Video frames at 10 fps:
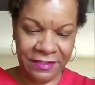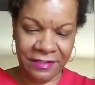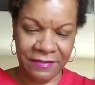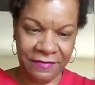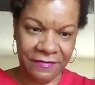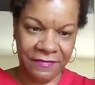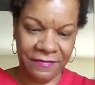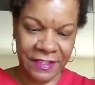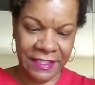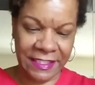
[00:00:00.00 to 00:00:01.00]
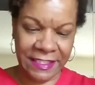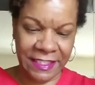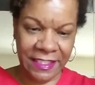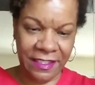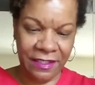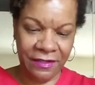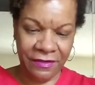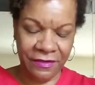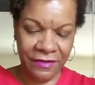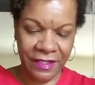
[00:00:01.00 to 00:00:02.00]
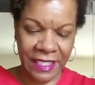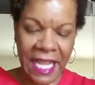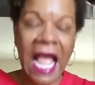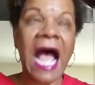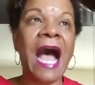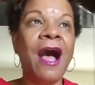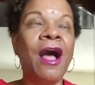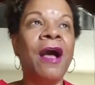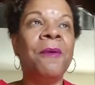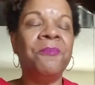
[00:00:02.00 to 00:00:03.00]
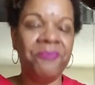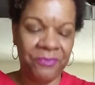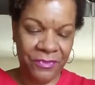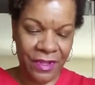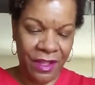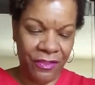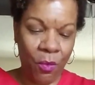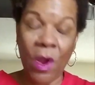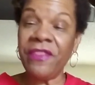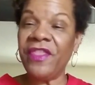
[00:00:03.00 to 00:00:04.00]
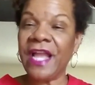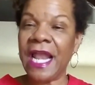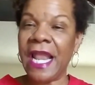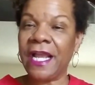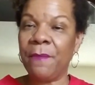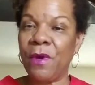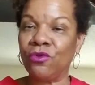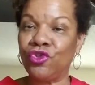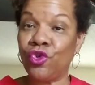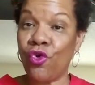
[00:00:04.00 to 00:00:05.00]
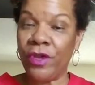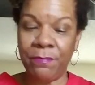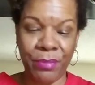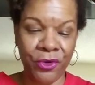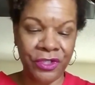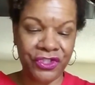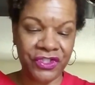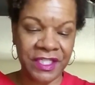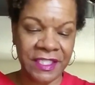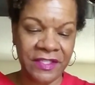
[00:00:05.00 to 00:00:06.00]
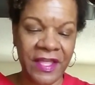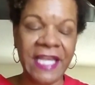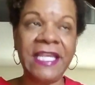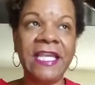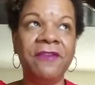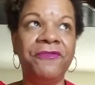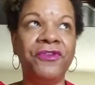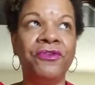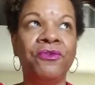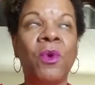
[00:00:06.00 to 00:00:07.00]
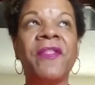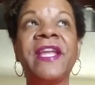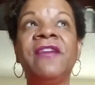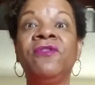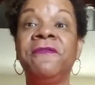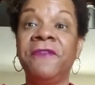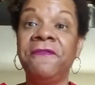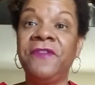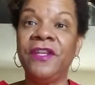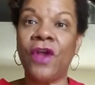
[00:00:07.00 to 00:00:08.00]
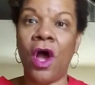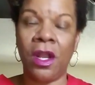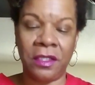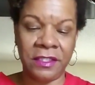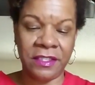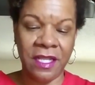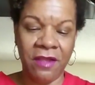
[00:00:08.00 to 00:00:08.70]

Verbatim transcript: So let's see here. Um, the one thing I like about Tory Burch is they give you, well, they give you $50